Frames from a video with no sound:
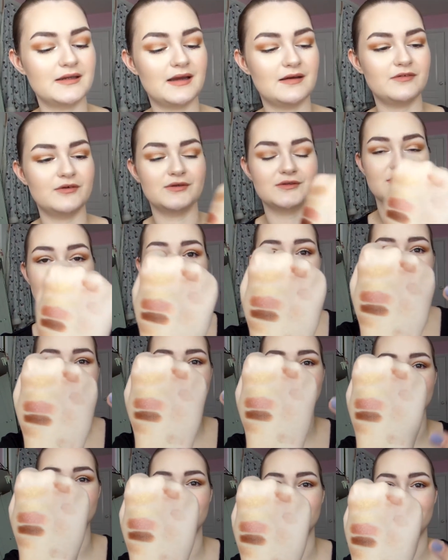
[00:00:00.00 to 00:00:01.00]
I've also
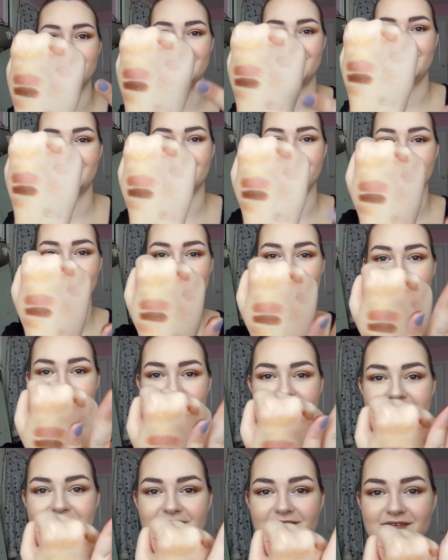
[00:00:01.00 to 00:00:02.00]
left little
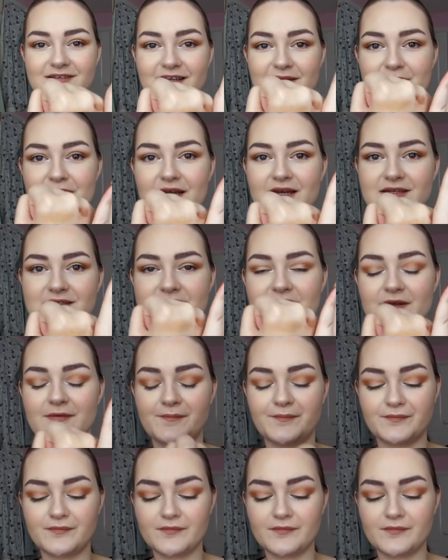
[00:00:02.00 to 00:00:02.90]
marks on the side of my hand here.